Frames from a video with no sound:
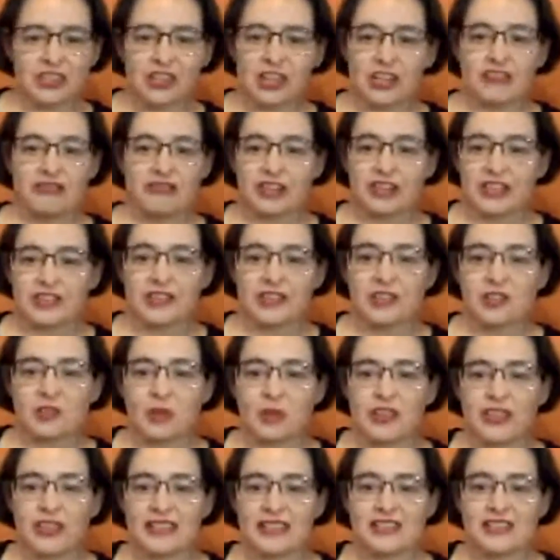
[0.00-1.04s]
There's a lot of
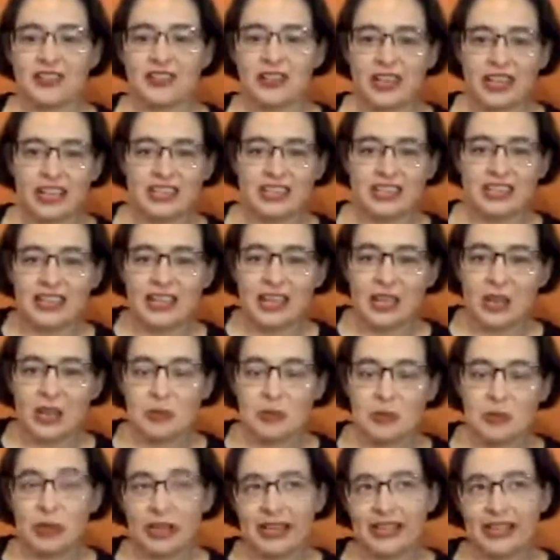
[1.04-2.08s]
reasons why that's a good
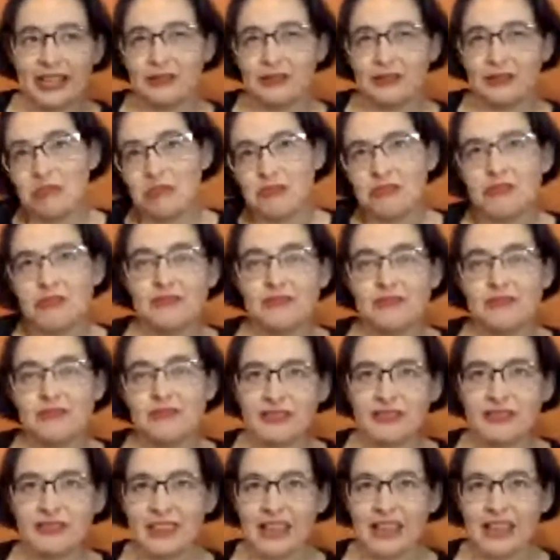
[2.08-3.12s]
idea, but
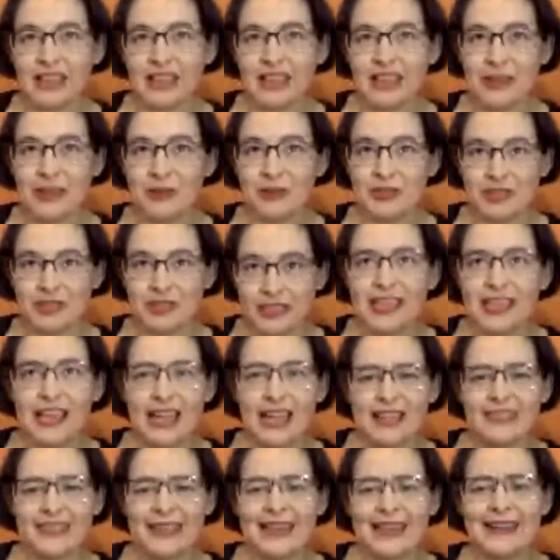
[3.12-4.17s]
that I was
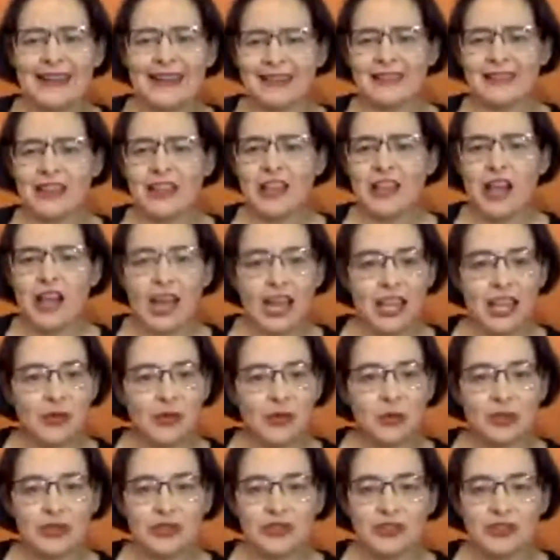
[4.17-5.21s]
like, yeah, that
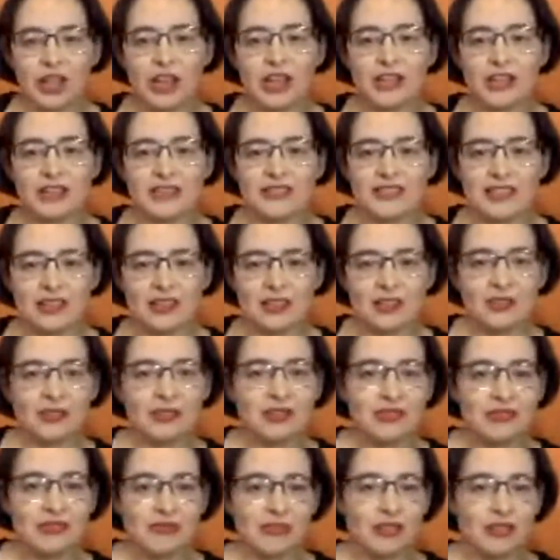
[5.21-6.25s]
I will not
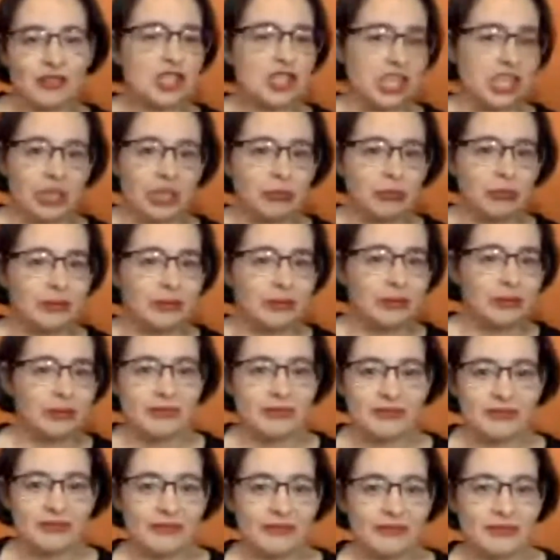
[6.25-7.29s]
sell for cheap.